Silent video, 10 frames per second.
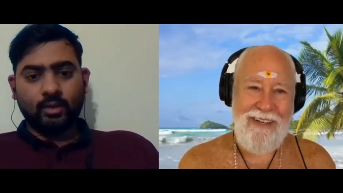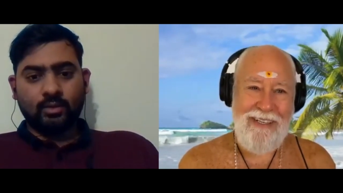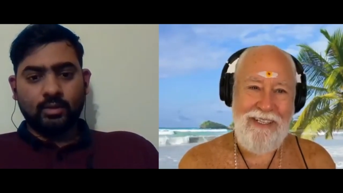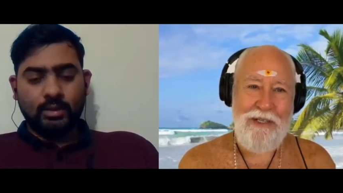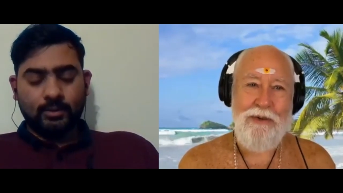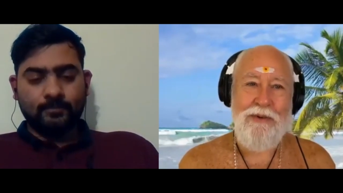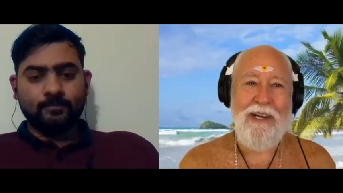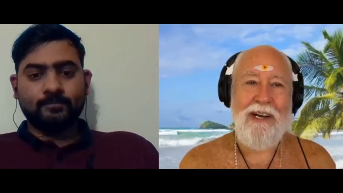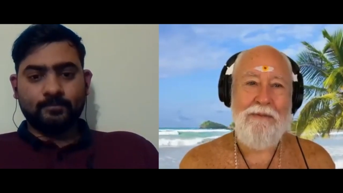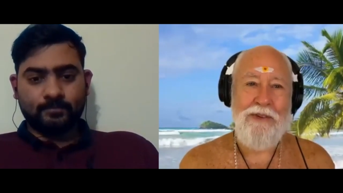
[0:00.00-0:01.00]
Speaker 1: you will
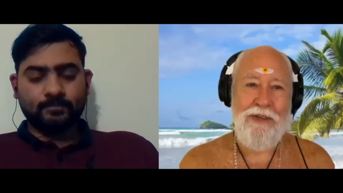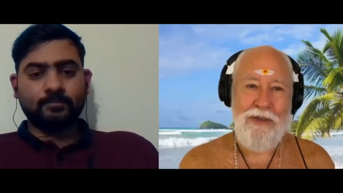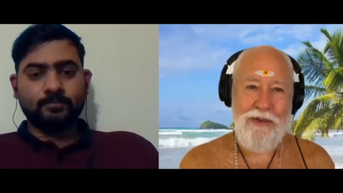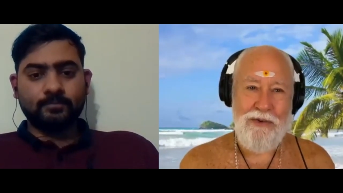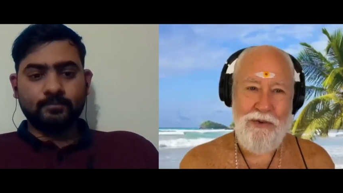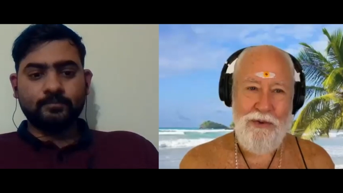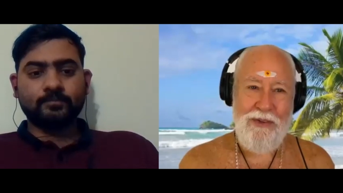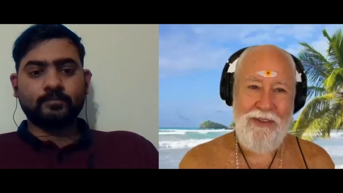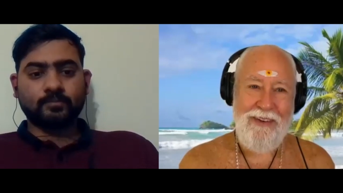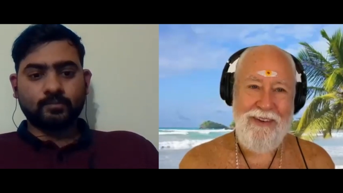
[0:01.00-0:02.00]
come to the truth.
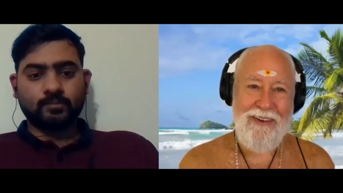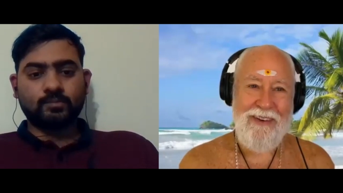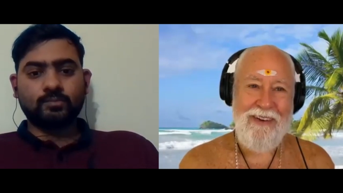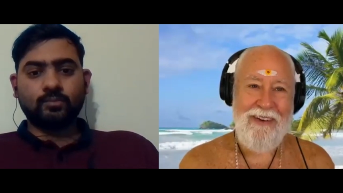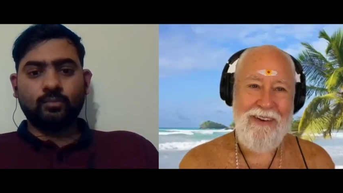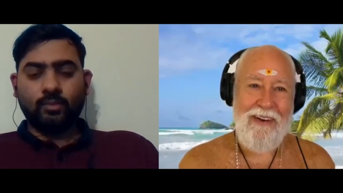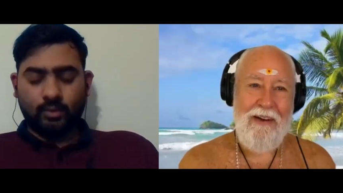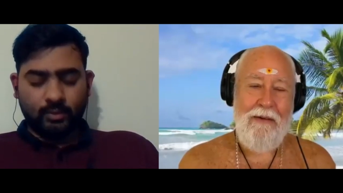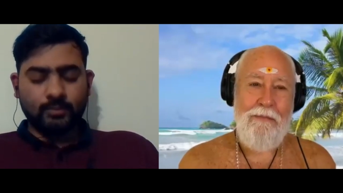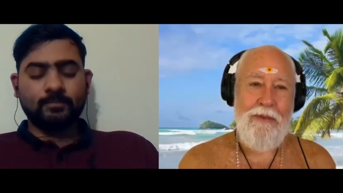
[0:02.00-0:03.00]

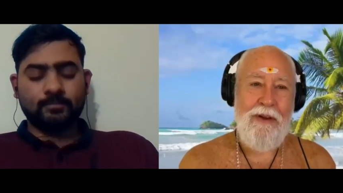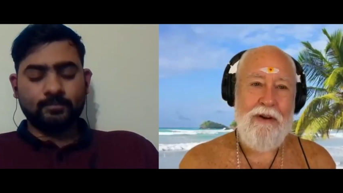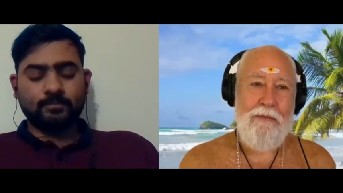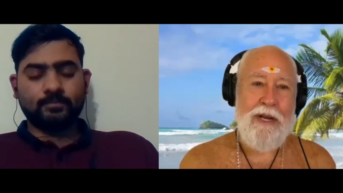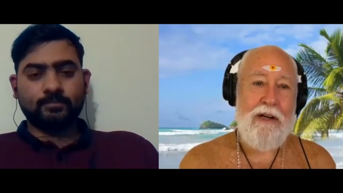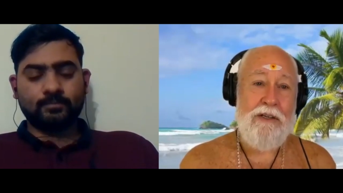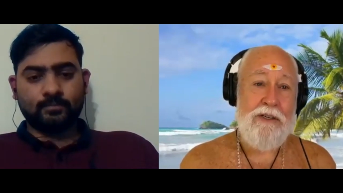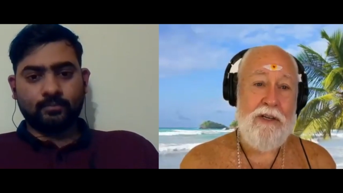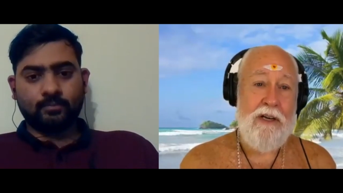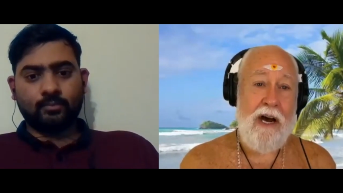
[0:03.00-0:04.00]
You know, because
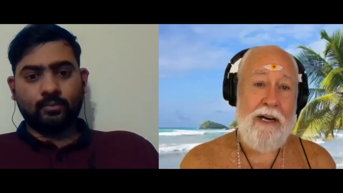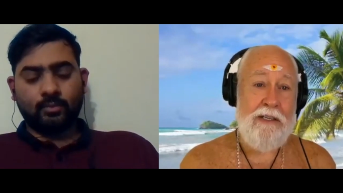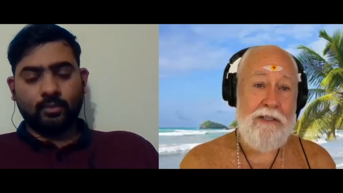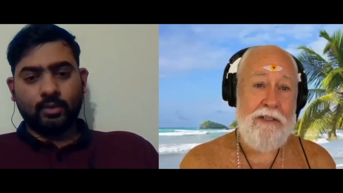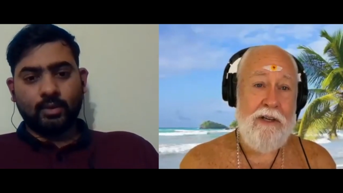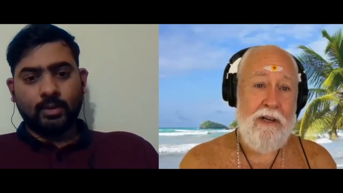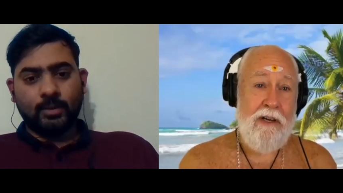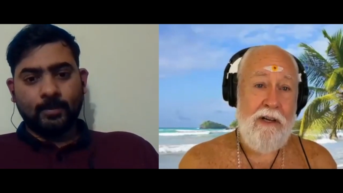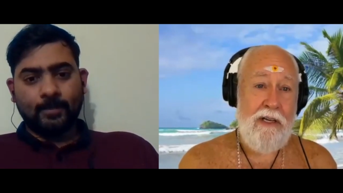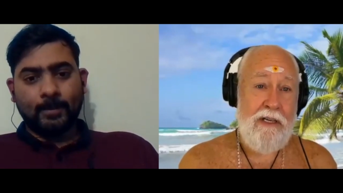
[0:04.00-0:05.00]
God is
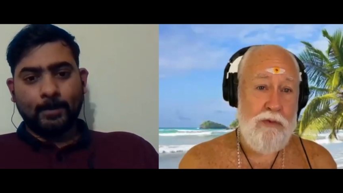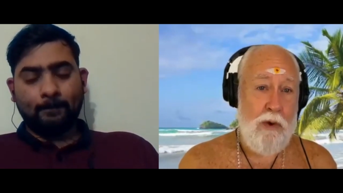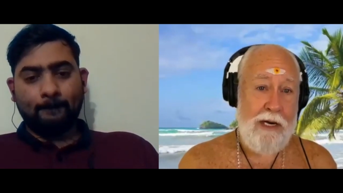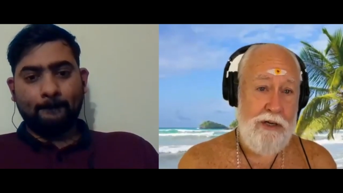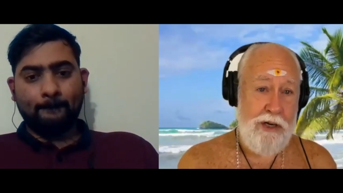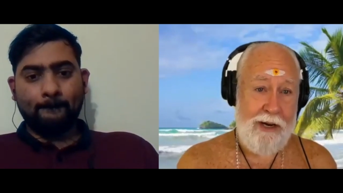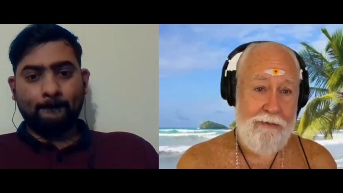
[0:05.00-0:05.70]
is watching.